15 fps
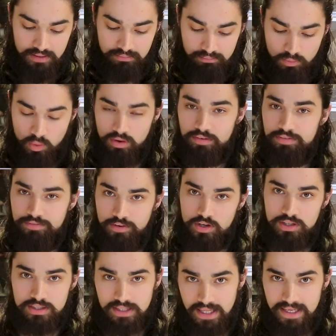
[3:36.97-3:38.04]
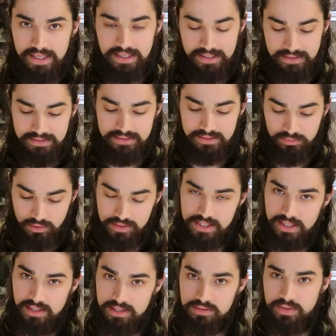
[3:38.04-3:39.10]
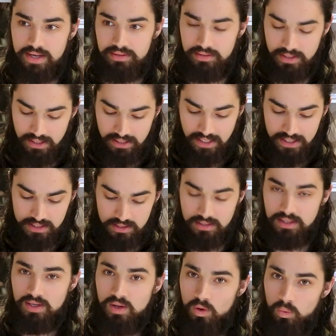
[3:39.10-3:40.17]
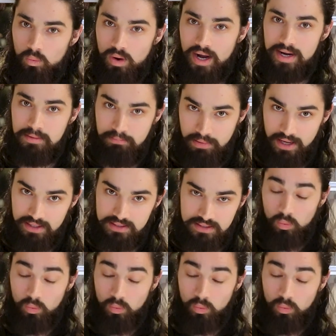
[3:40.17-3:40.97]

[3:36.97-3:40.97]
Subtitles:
more fern-like Rosettas rather than a nice wide base.